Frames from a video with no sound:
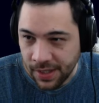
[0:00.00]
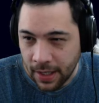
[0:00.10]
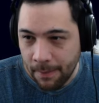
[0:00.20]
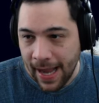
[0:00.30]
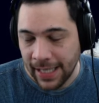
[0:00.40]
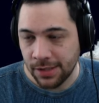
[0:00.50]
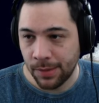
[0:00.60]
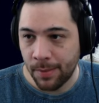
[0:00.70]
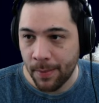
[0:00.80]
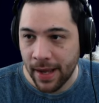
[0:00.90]
like a
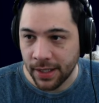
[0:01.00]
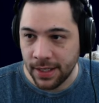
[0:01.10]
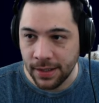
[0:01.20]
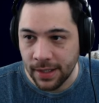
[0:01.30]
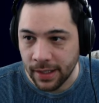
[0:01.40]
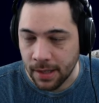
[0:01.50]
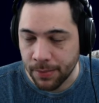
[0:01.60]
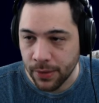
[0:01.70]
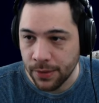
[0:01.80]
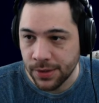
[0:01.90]
maximum amount of heat that it can
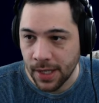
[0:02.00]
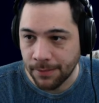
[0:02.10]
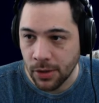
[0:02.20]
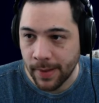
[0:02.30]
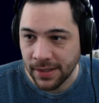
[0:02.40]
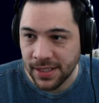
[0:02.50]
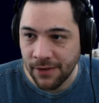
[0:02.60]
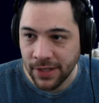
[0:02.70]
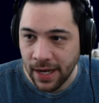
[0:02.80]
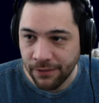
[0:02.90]
produce up to about
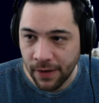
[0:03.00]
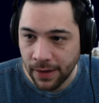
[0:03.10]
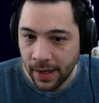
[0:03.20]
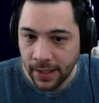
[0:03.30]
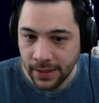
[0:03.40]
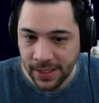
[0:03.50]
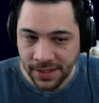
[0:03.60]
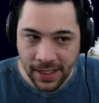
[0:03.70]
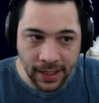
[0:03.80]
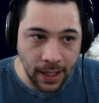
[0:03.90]
78 Fahrenheit. It
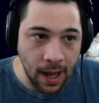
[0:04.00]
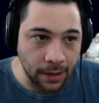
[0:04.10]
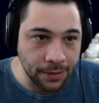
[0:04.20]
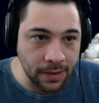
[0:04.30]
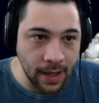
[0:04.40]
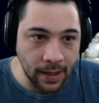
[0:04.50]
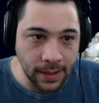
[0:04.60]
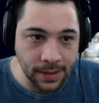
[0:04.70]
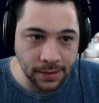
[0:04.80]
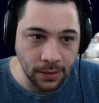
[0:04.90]
doesn't get any hotter than that,
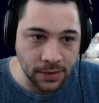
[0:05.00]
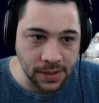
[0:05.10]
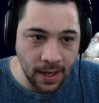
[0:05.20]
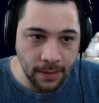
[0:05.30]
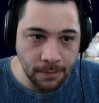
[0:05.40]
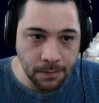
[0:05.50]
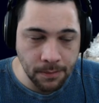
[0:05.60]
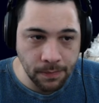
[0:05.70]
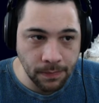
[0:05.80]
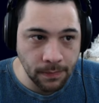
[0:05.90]
it looks like.
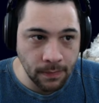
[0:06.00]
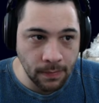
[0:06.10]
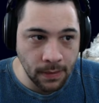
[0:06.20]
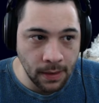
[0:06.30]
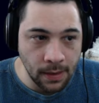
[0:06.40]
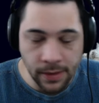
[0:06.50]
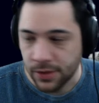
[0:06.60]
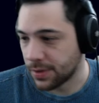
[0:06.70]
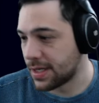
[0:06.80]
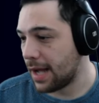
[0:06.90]

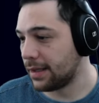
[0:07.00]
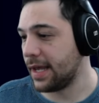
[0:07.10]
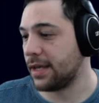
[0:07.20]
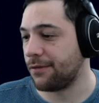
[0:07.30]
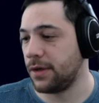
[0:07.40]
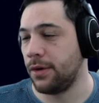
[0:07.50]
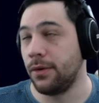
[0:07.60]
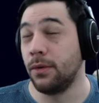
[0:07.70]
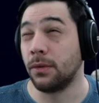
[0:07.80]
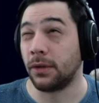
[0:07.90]
So it's not like if
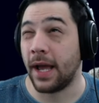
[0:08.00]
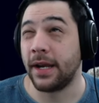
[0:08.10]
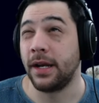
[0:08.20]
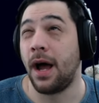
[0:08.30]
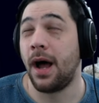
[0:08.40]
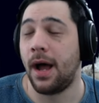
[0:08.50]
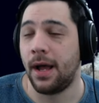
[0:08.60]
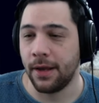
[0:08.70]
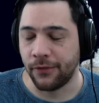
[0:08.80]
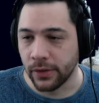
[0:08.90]
you light
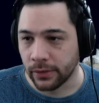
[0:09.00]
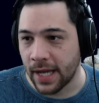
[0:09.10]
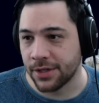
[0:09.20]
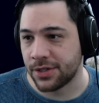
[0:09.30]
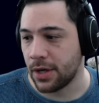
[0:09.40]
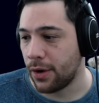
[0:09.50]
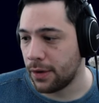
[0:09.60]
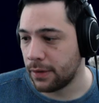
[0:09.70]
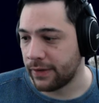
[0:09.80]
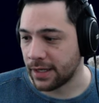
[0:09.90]
a
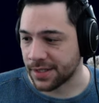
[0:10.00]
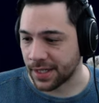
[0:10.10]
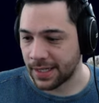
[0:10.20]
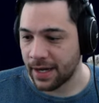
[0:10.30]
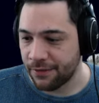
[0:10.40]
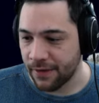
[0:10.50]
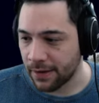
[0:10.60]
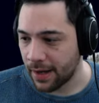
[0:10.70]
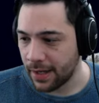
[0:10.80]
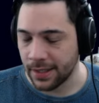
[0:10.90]
stove and it's like 90
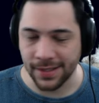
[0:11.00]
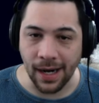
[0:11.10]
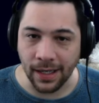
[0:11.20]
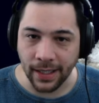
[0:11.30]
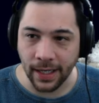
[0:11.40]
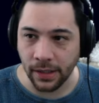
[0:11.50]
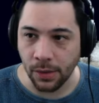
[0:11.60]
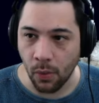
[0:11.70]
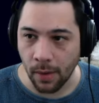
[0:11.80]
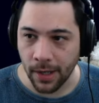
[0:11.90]
Fahrenheit, it's not going to get any
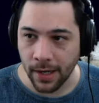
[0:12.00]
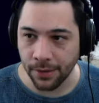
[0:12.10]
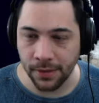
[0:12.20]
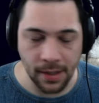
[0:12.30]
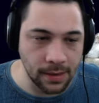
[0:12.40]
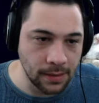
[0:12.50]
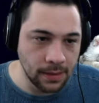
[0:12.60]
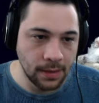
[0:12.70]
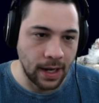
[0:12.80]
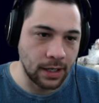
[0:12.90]
warmer, I don't think.
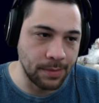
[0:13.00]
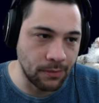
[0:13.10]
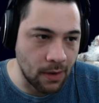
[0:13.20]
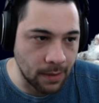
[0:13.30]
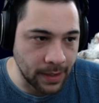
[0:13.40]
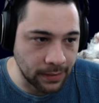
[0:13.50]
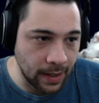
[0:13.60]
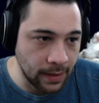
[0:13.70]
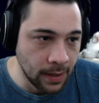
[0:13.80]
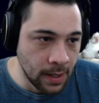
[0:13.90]
I could be wrong about
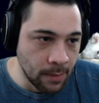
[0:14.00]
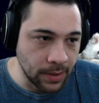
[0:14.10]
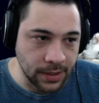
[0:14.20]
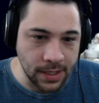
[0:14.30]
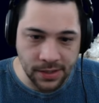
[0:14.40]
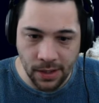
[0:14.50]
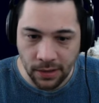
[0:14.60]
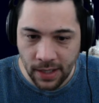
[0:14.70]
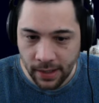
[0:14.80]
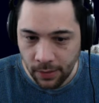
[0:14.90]
that. But it does
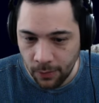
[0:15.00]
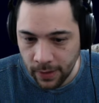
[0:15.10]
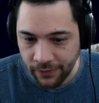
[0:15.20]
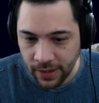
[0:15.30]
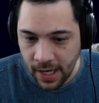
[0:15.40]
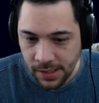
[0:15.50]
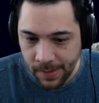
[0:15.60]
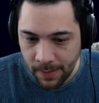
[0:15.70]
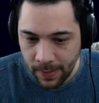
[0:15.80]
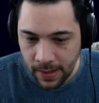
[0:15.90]
look like, whatever the case
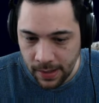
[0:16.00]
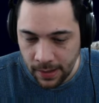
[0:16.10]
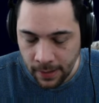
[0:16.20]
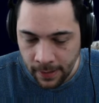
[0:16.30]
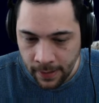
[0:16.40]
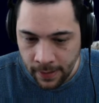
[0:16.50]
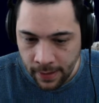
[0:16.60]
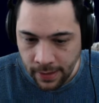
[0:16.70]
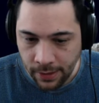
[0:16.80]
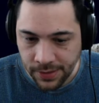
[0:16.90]
may be,
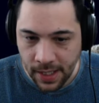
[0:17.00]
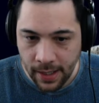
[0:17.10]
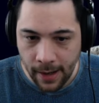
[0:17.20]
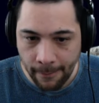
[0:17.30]
there's a,